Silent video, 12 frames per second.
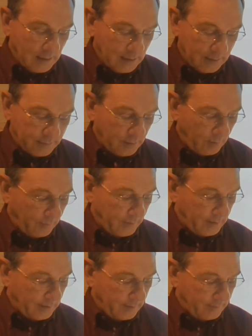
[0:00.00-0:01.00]
So
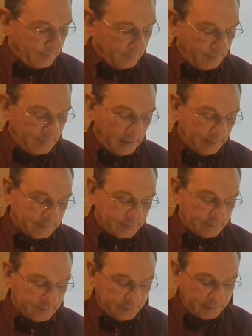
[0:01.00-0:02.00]
the
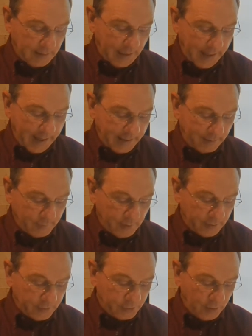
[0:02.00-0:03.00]
next slide I'm
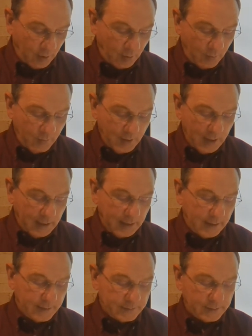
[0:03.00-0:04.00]
going to show
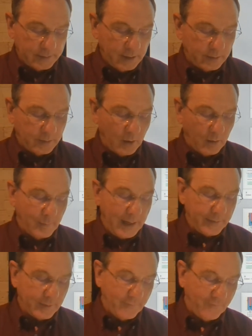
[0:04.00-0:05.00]
is just going to talk
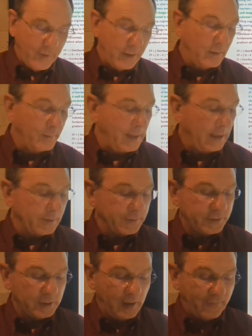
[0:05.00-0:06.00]
about the
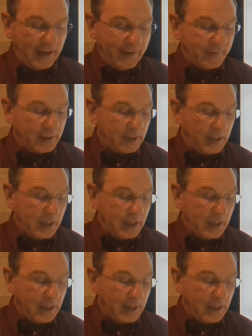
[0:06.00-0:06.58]
fundamentals of having